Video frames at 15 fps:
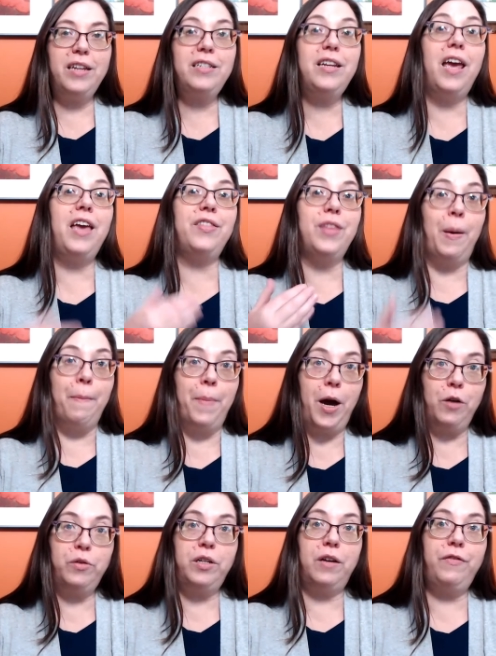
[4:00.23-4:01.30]
and the
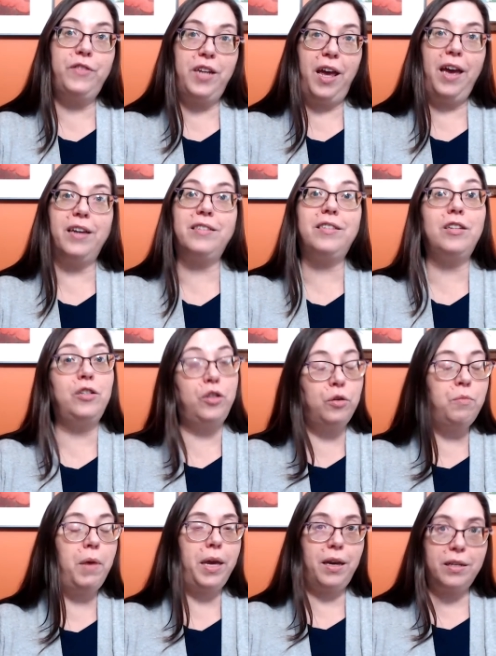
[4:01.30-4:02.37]
amount of text do
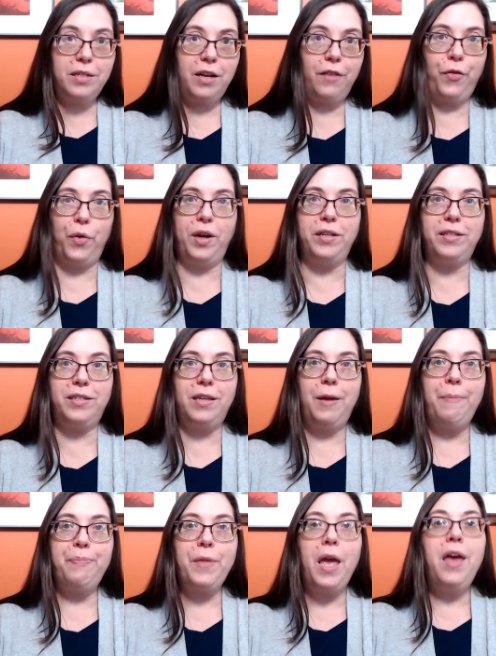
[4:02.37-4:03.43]
make a difference.
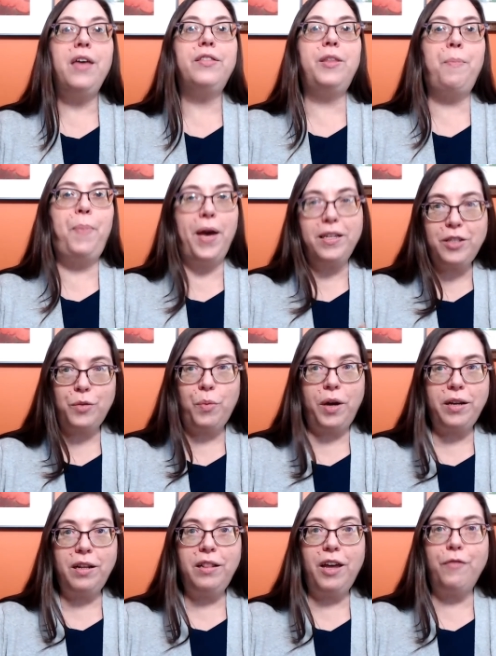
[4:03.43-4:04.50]
The best way
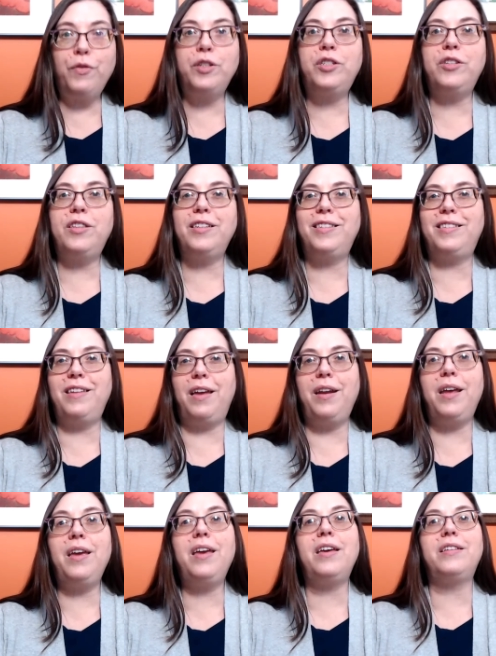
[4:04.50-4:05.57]
to leverage this
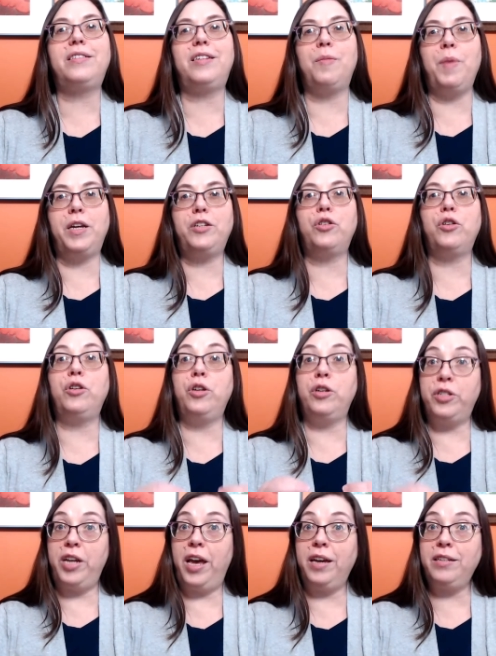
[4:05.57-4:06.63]
setting is to make sure your
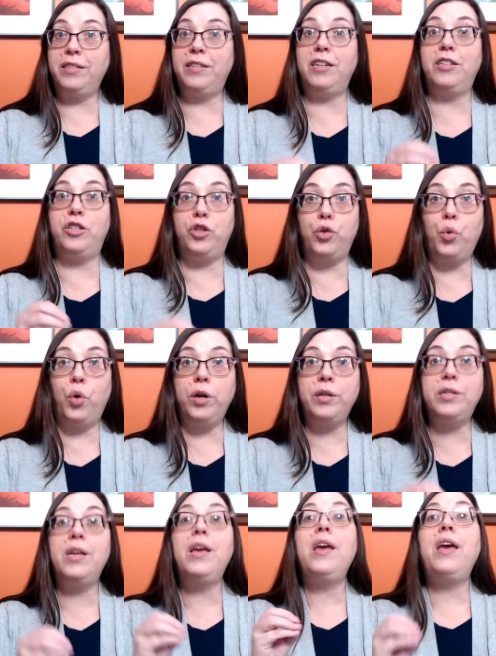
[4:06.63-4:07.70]
text is short
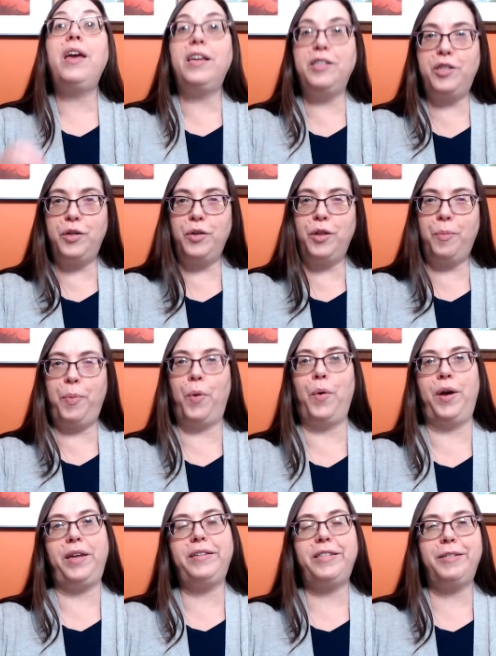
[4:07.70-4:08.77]
and to the
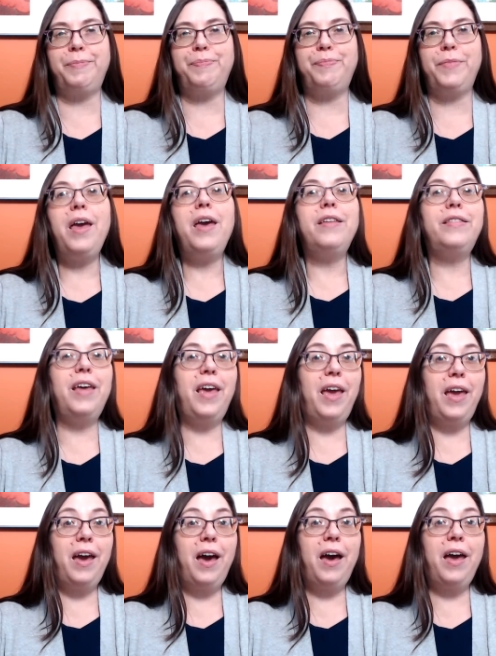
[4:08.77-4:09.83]
point. The
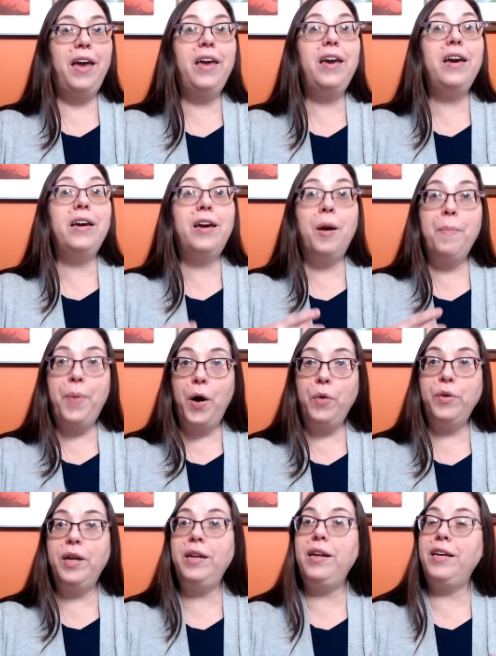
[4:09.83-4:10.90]
AI
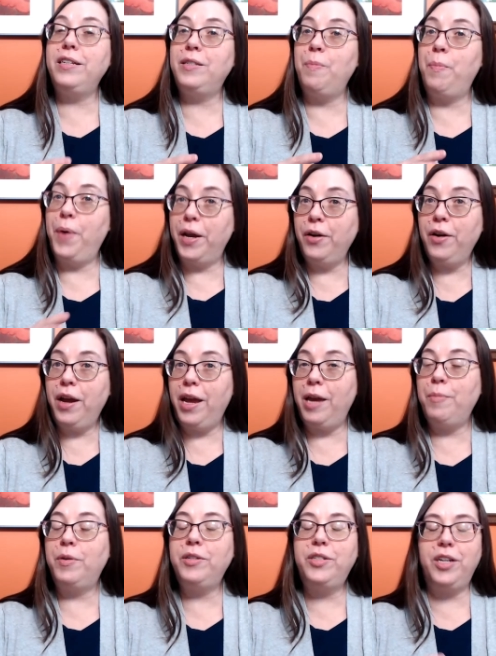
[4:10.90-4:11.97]
component is better
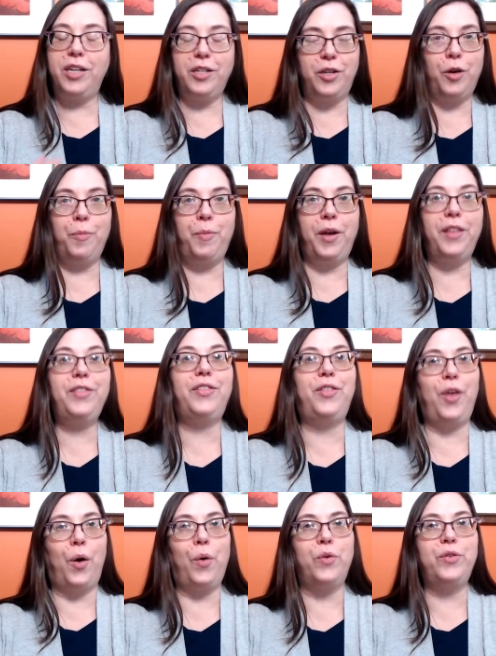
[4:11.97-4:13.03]
able to interpret
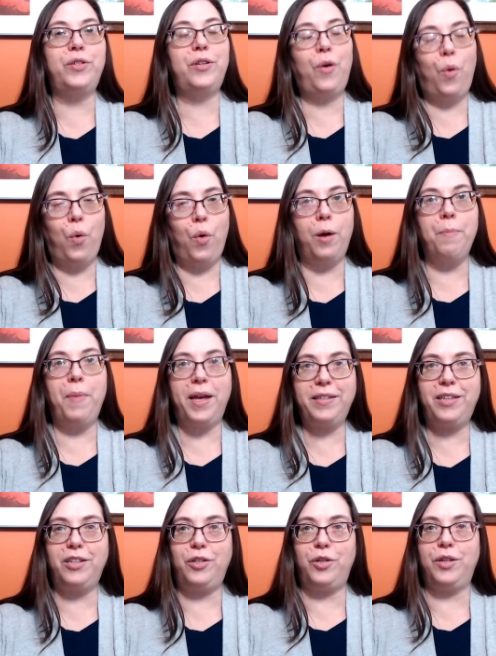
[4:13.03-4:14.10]
those core
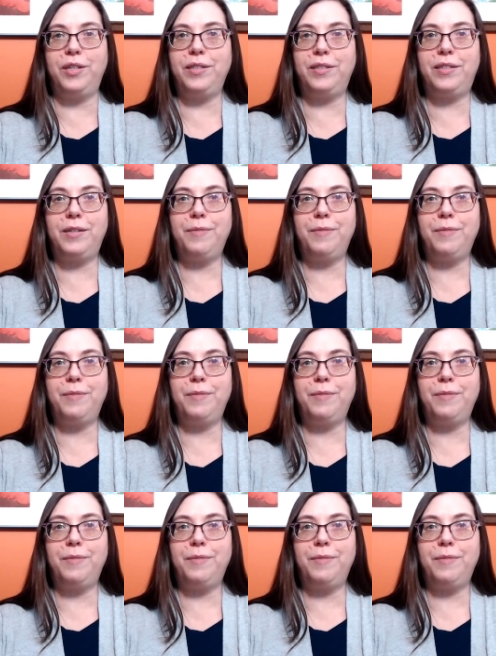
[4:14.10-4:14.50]
messages.